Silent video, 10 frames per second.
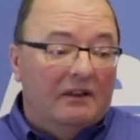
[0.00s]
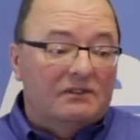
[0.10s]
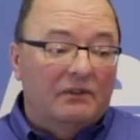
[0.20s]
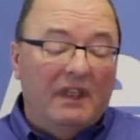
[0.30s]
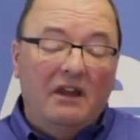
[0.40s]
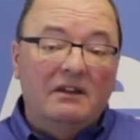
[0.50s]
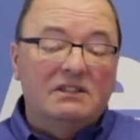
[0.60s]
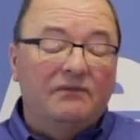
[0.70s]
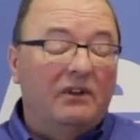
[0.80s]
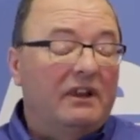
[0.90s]
so there is
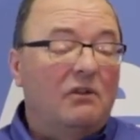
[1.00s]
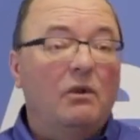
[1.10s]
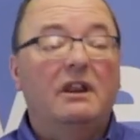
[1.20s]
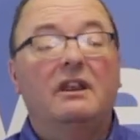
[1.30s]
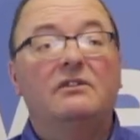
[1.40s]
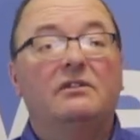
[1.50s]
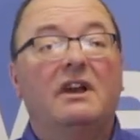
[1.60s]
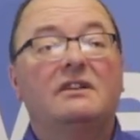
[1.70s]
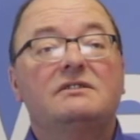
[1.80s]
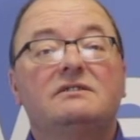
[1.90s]
a very quick
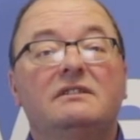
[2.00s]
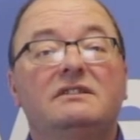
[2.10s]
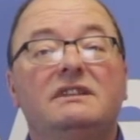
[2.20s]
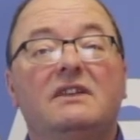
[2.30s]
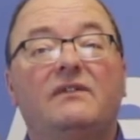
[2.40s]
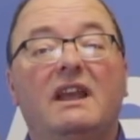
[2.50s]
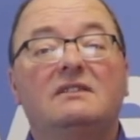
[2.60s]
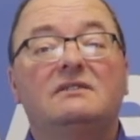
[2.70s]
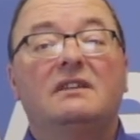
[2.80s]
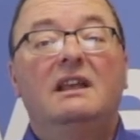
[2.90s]
introduction to the
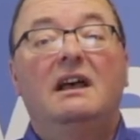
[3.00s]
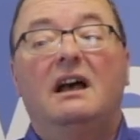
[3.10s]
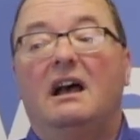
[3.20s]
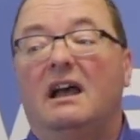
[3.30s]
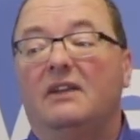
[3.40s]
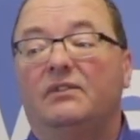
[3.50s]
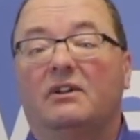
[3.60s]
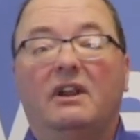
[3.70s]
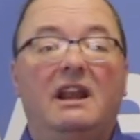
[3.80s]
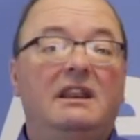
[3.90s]
TFS. If there
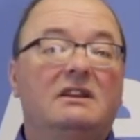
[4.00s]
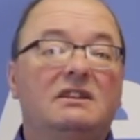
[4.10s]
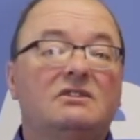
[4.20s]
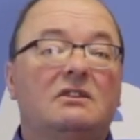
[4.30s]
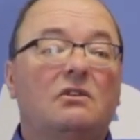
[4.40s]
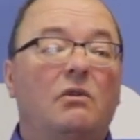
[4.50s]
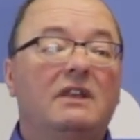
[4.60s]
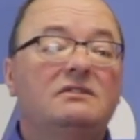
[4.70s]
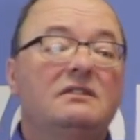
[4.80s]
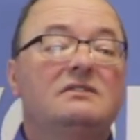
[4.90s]
are any additional
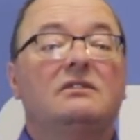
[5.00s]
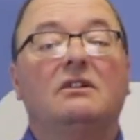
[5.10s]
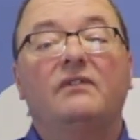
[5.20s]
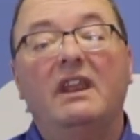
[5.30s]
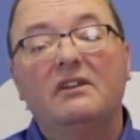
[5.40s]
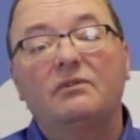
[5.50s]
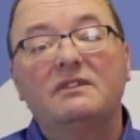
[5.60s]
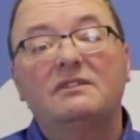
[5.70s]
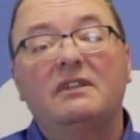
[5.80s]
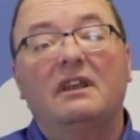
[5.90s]
questions or of
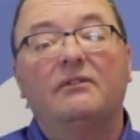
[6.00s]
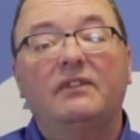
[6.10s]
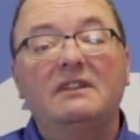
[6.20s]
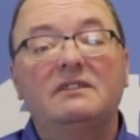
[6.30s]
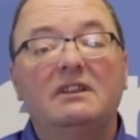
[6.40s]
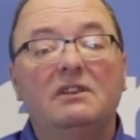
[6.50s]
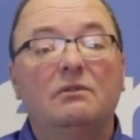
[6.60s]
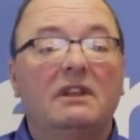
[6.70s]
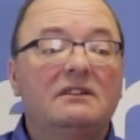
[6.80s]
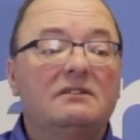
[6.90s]
interest, things that you
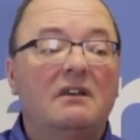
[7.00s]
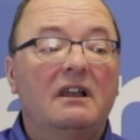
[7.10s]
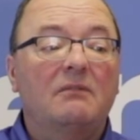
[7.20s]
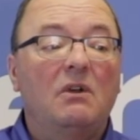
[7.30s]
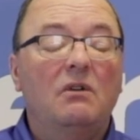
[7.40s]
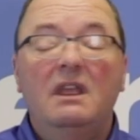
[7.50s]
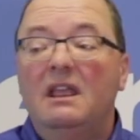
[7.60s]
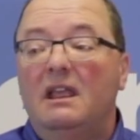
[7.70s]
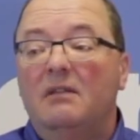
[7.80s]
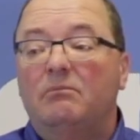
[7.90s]
would like to talk about,
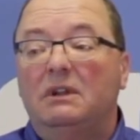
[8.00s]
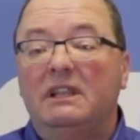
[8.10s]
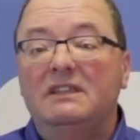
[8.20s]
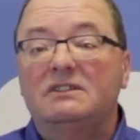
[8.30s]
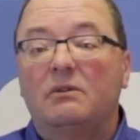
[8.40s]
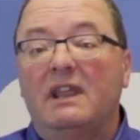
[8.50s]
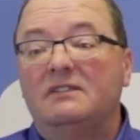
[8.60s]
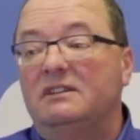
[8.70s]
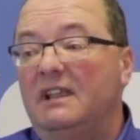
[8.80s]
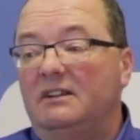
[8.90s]
please don't
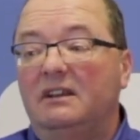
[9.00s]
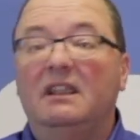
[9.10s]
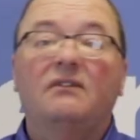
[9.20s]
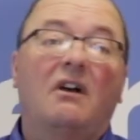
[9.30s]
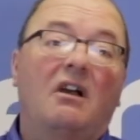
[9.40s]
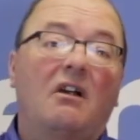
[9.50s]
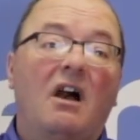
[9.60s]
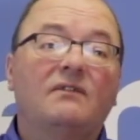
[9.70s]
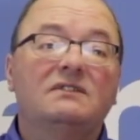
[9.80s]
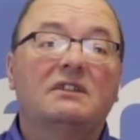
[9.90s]
hesitate to give our
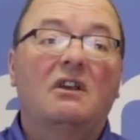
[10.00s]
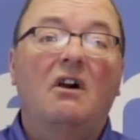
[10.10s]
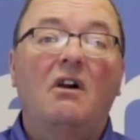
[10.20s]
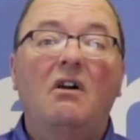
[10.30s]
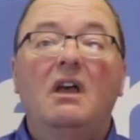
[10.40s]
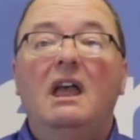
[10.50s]
office a call.